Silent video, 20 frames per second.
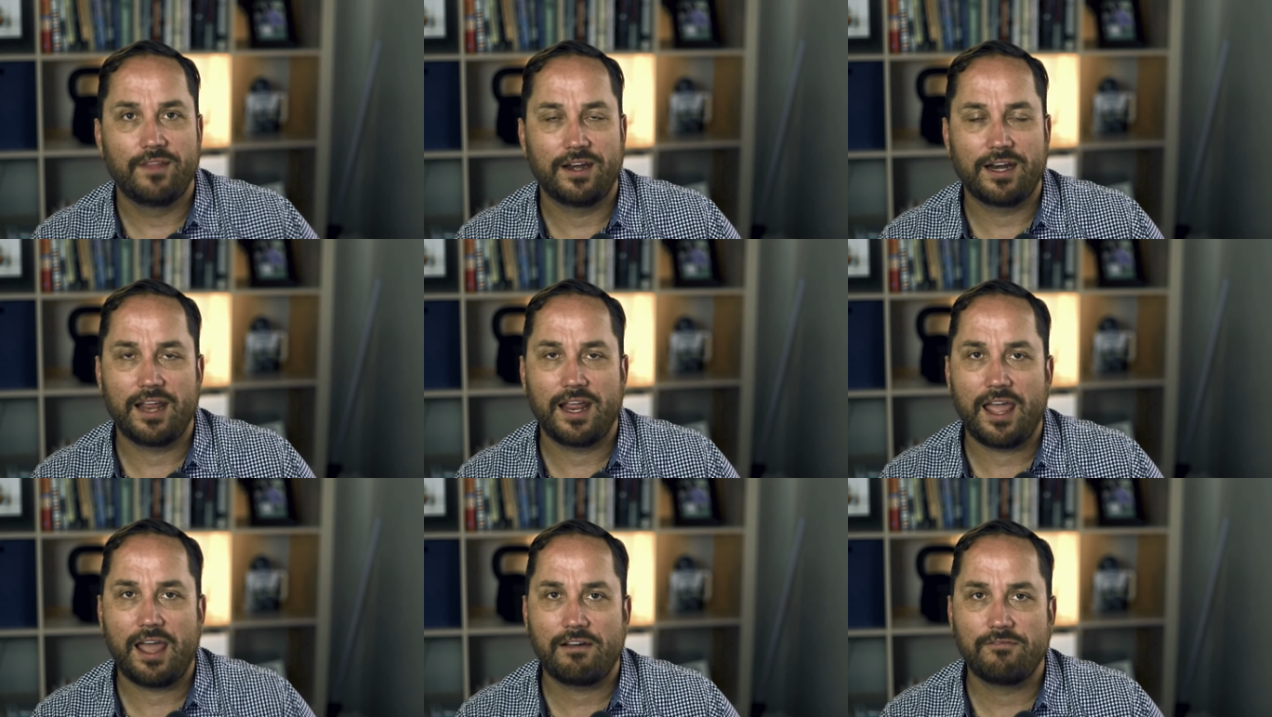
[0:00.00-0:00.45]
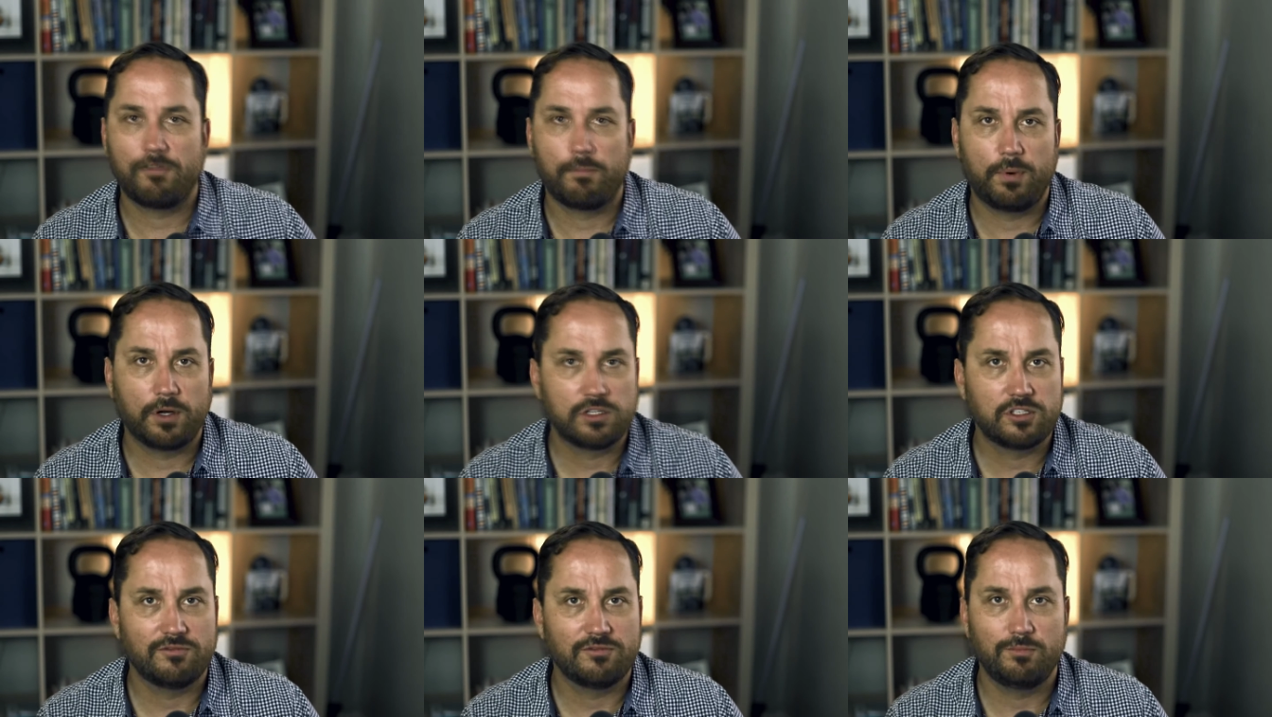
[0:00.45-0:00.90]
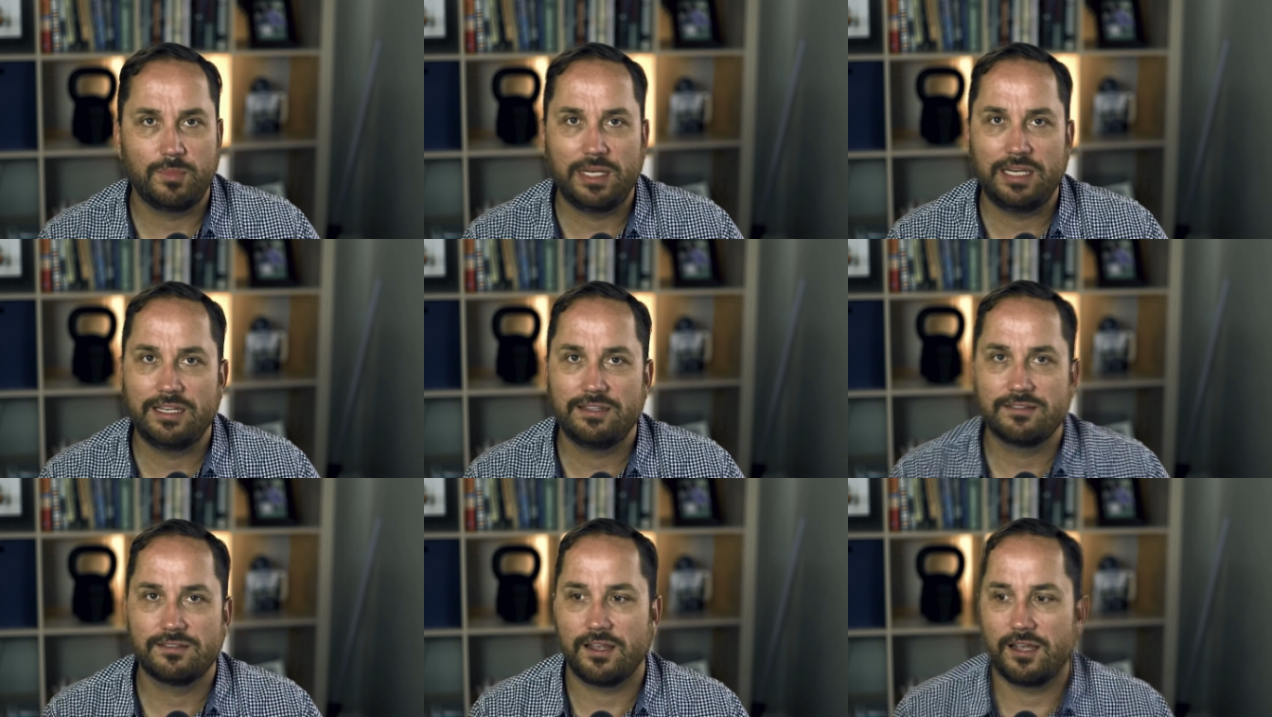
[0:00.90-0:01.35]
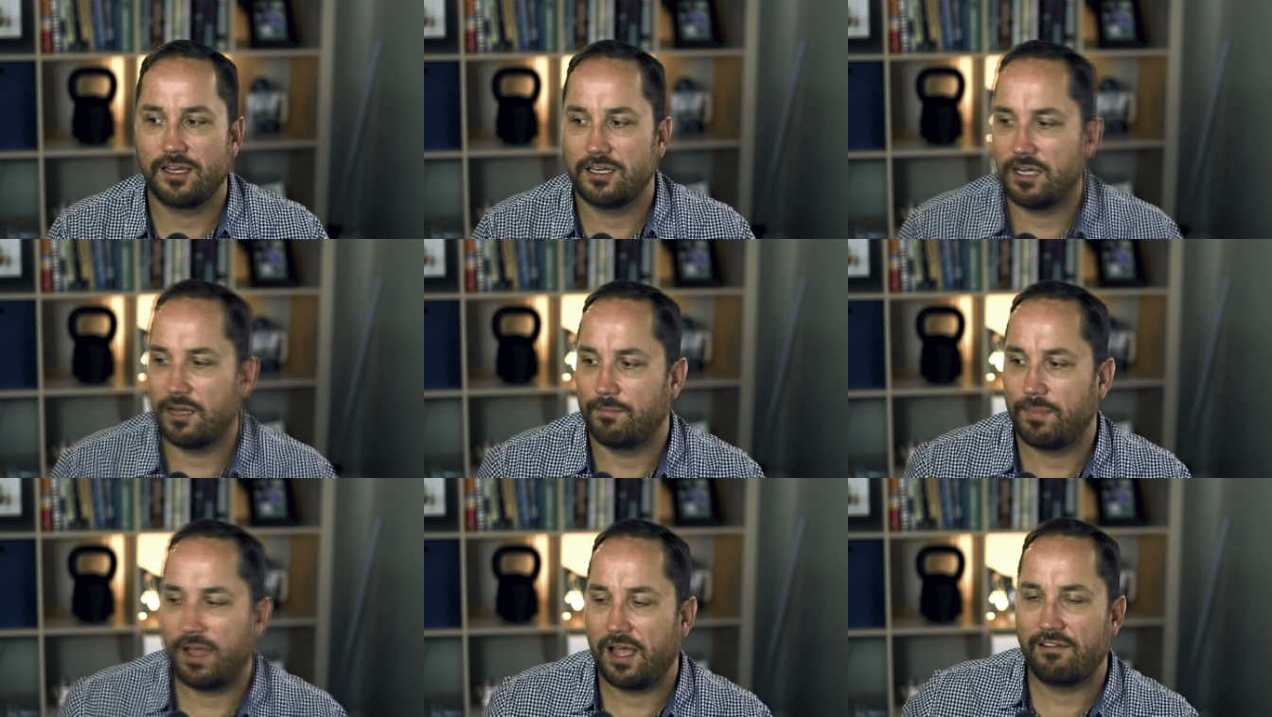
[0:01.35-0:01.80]
Then I have a bunch of meetings
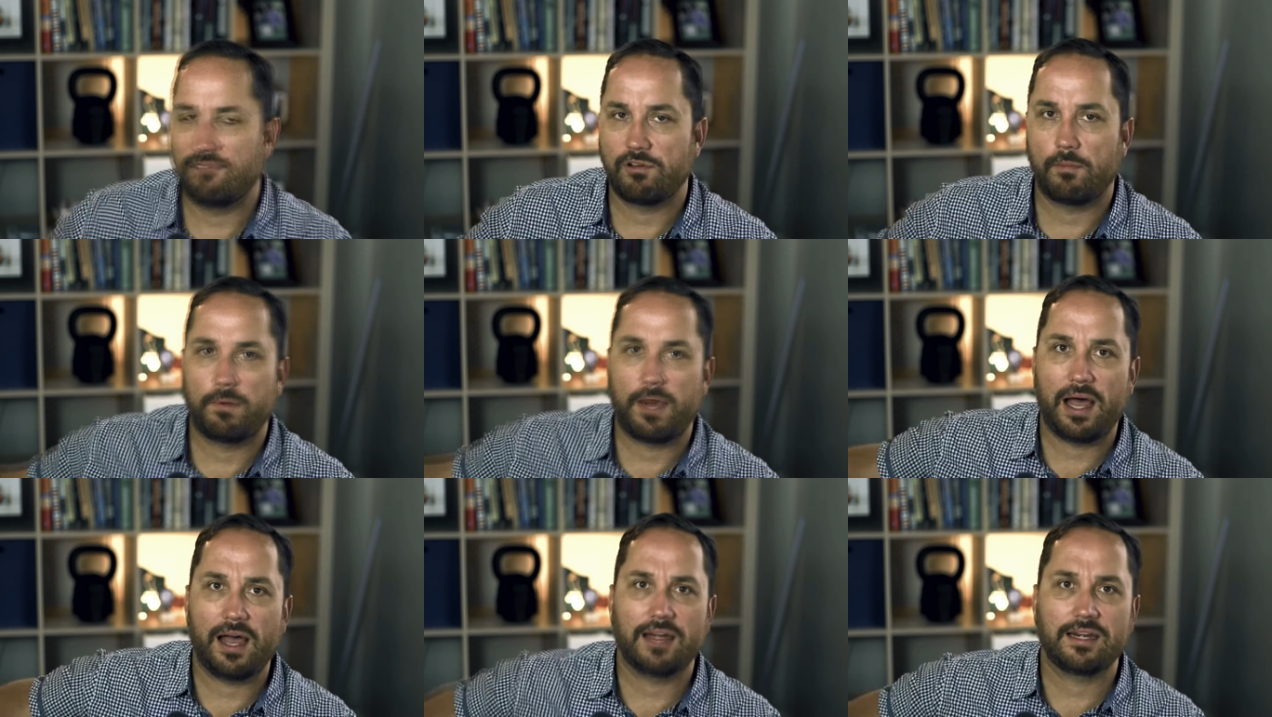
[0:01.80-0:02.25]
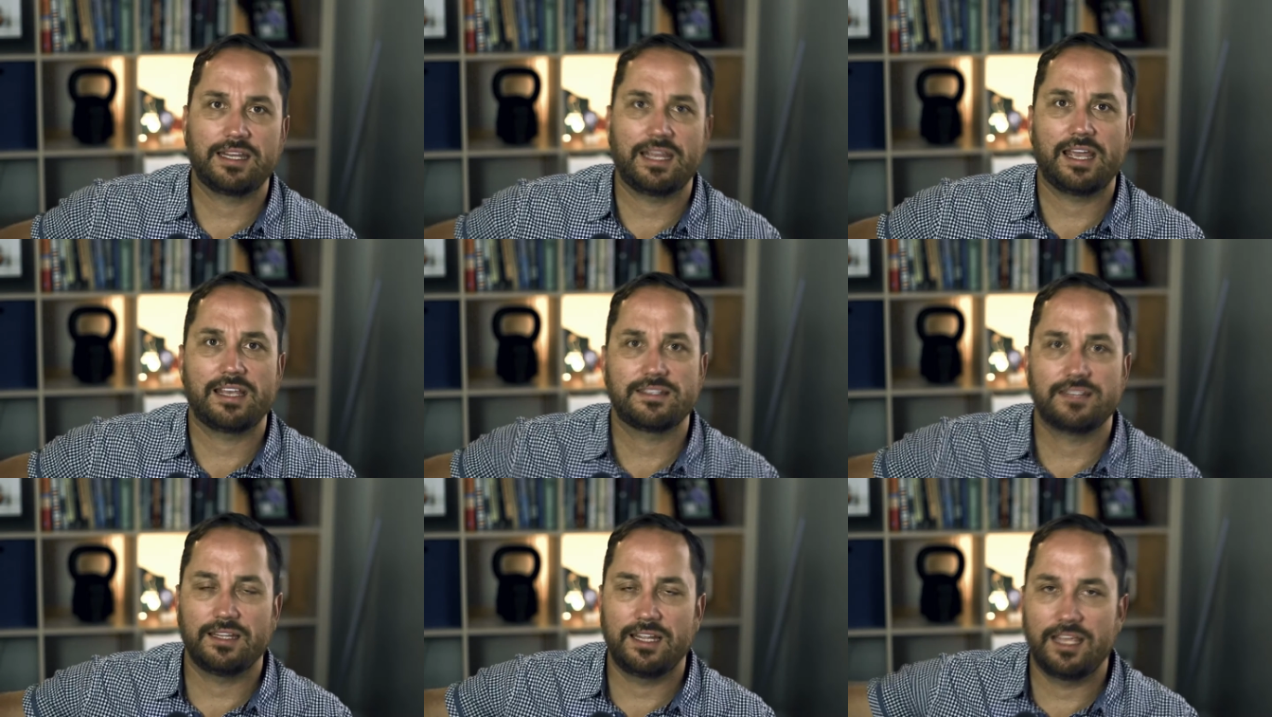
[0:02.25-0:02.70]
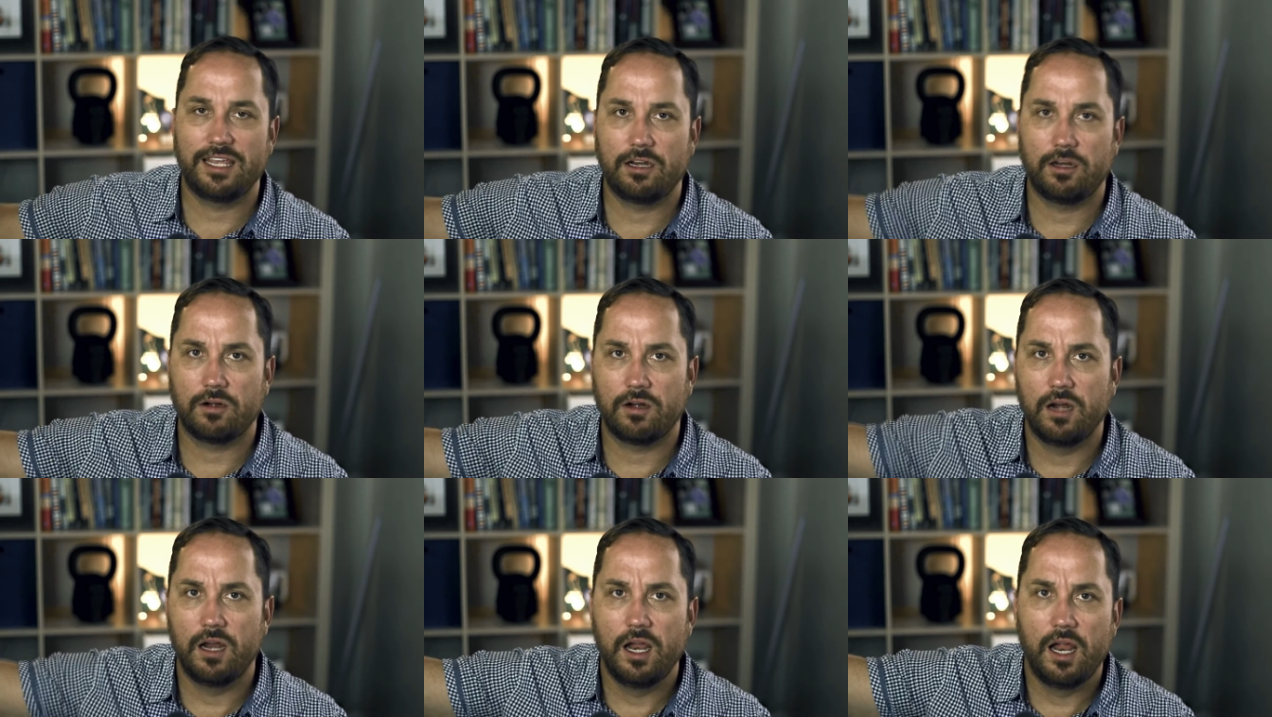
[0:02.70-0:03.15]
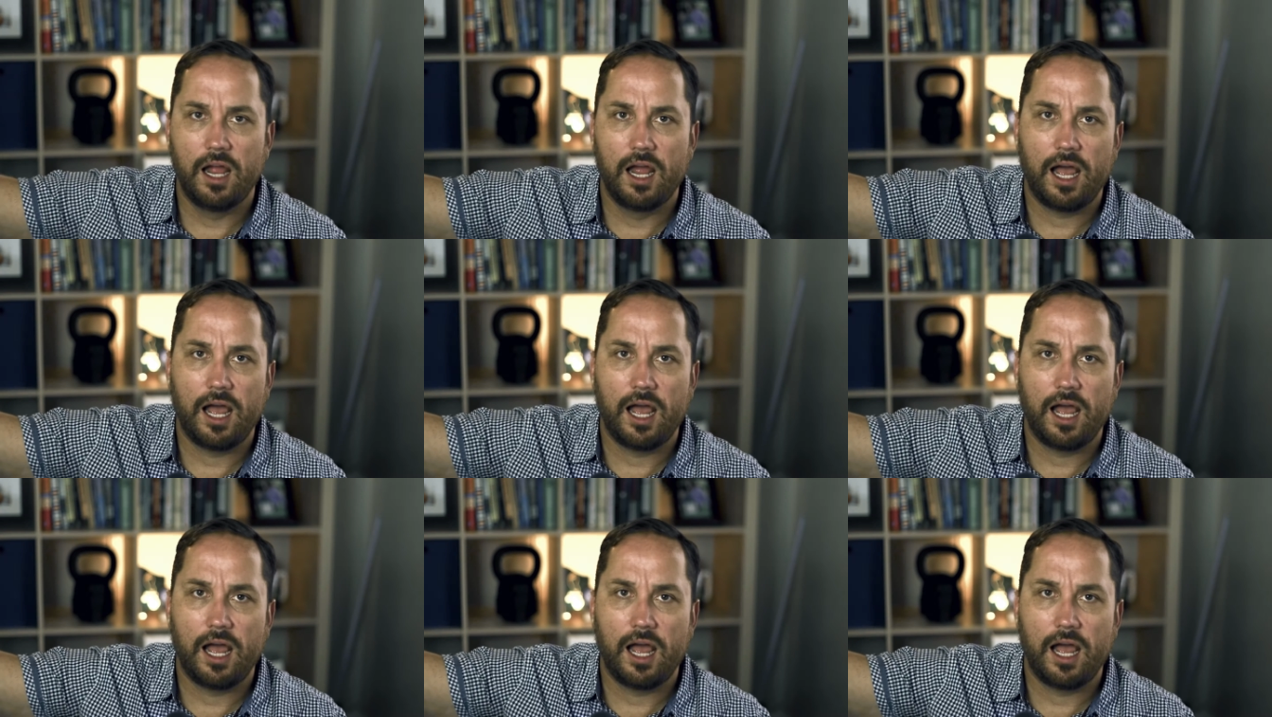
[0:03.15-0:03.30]
lined up. I have a podcast later.